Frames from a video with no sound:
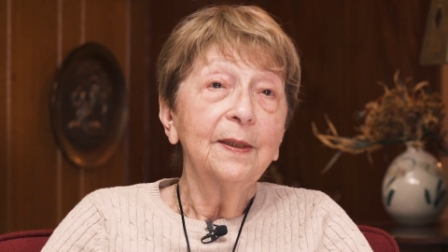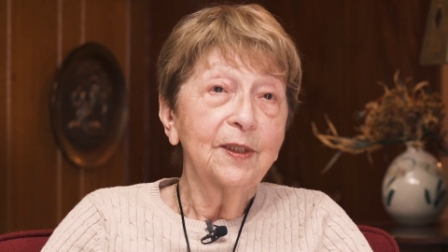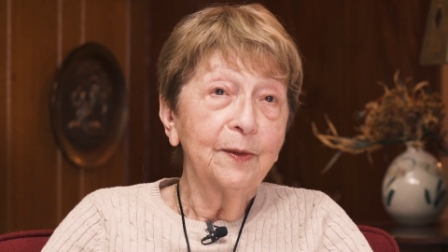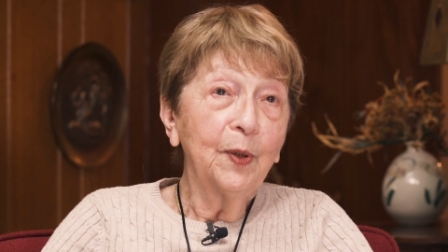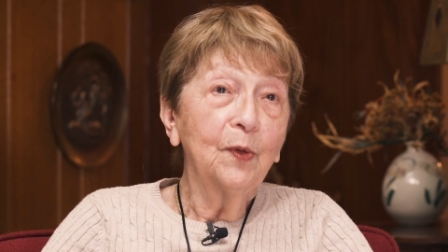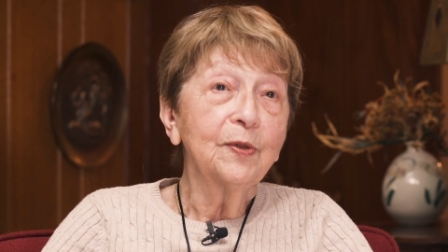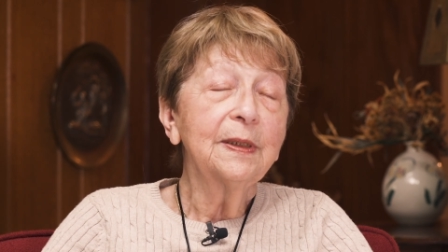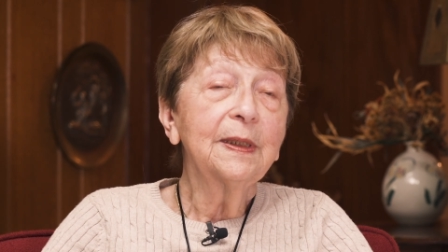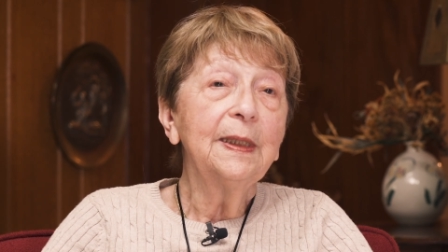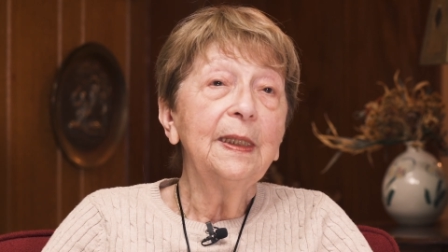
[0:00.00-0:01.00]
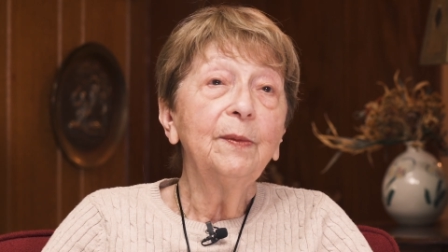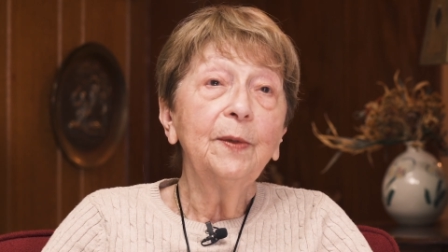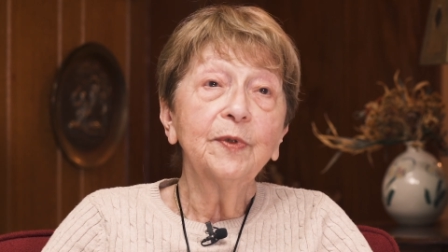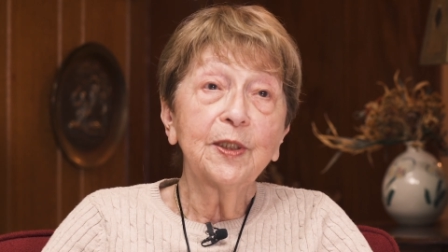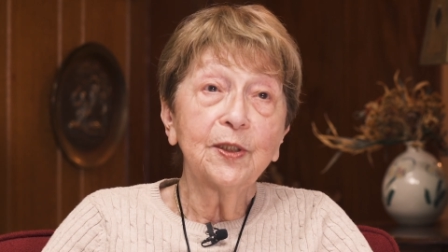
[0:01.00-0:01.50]
supposedly,
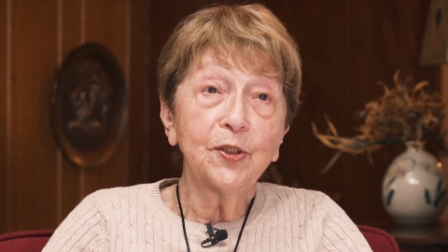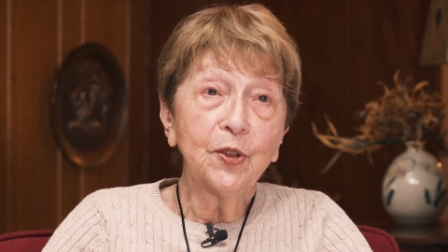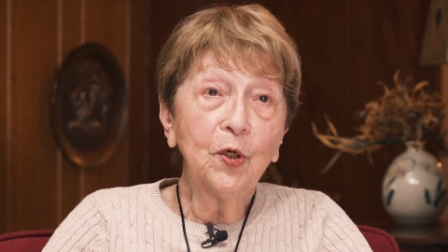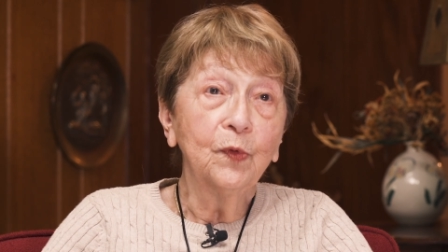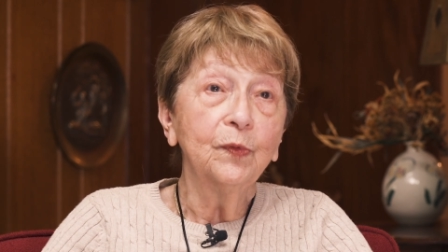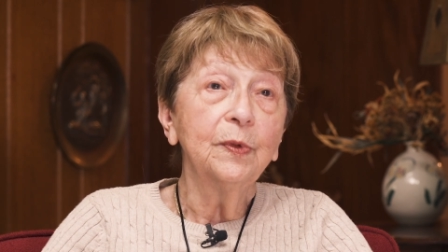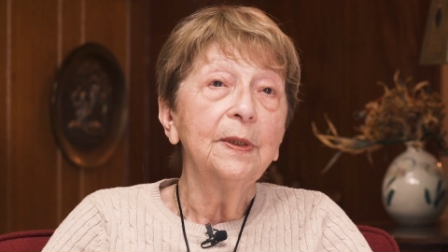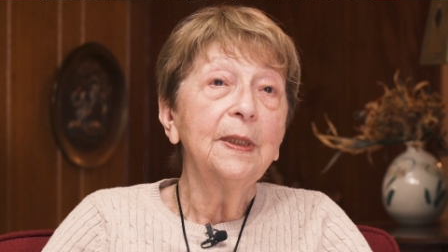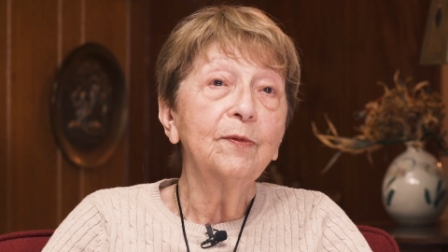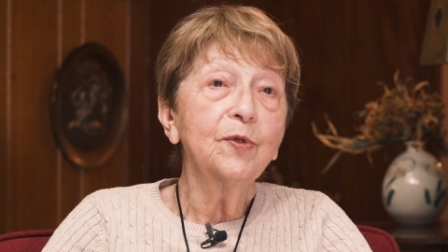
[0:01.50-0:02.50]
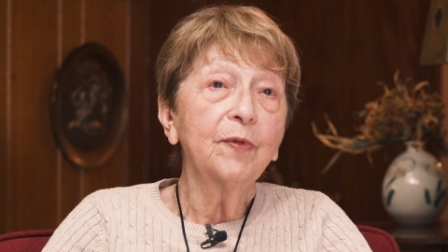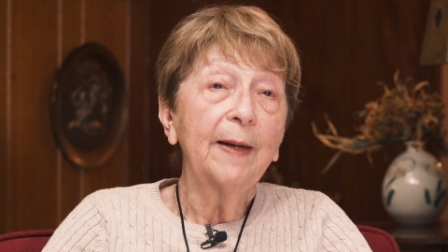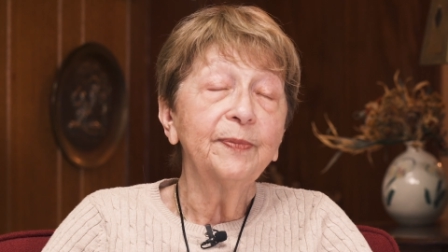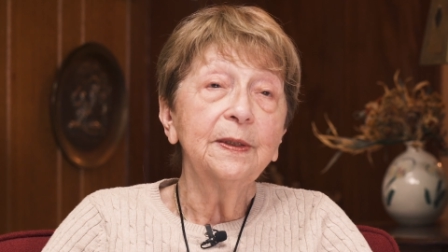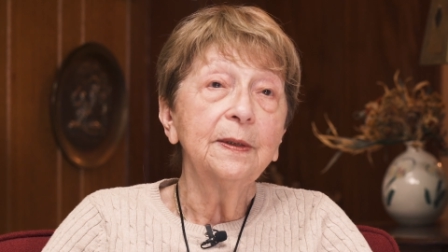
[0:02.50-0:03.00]
it was a stone that was
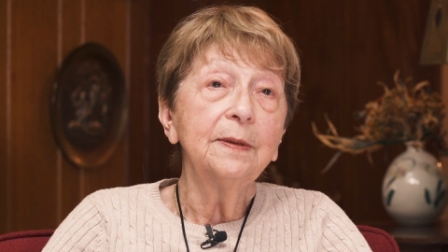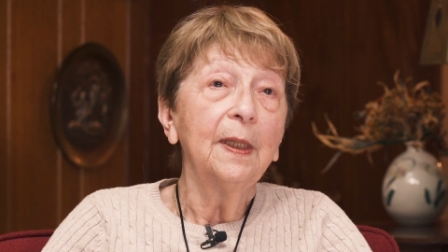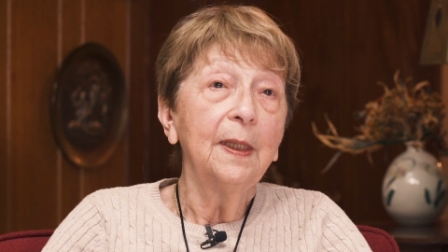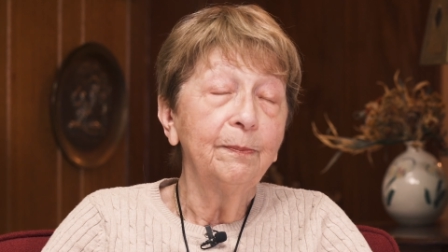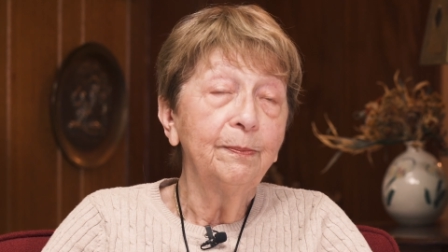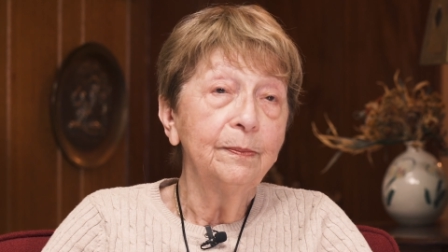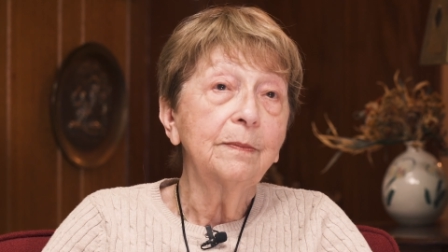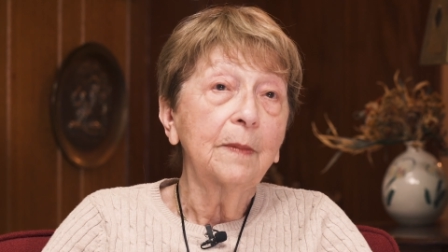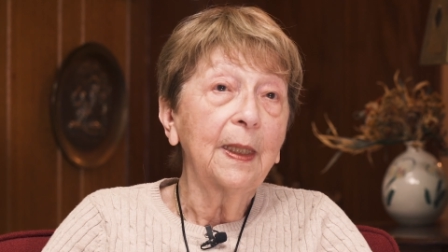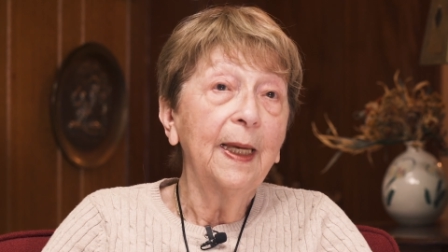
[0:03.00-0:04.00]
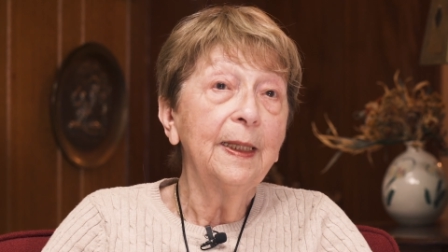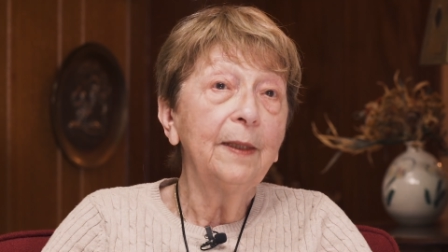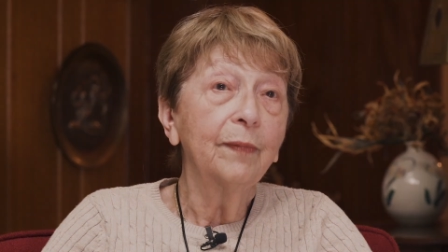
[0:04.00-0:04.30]
wrapped in candy